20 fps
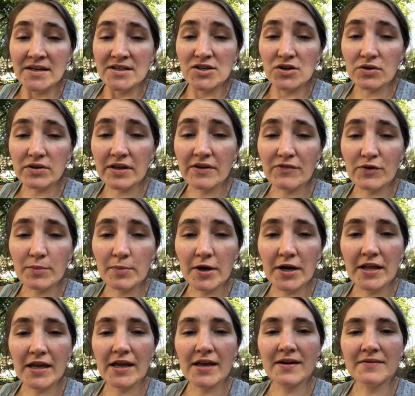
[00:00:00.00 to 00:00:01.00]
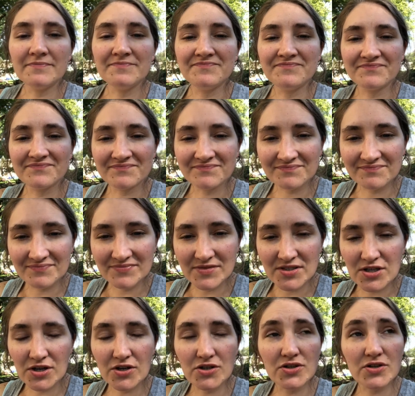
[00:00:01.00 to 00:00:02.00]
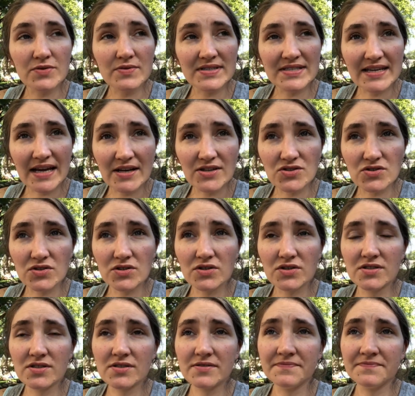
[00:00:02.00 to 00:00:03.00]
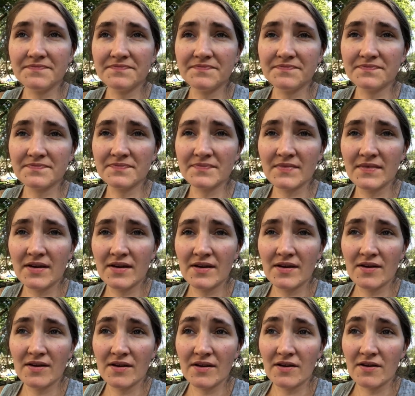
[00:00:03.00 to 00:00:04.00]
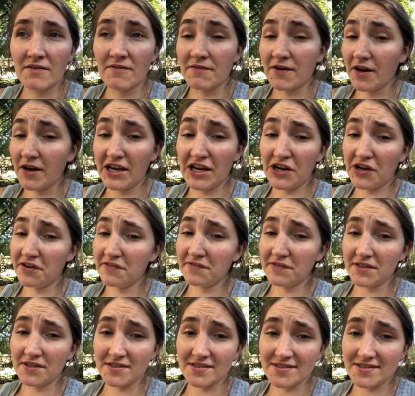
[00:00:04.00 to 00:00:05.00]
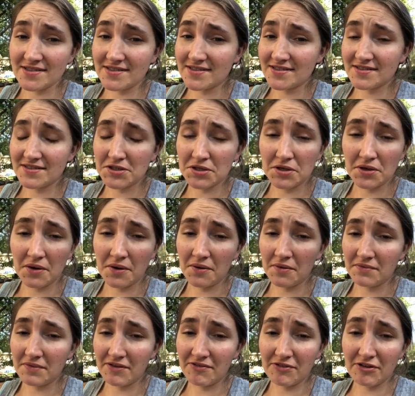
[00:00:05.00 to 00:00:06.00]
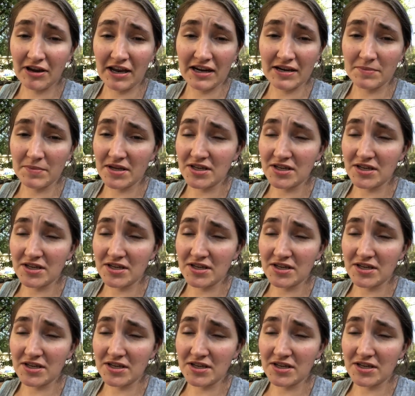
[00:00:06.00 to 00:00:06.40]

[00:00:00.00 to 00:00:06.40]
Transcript: told everybody surgery was scheduled. Very nervous, you know, I've never had a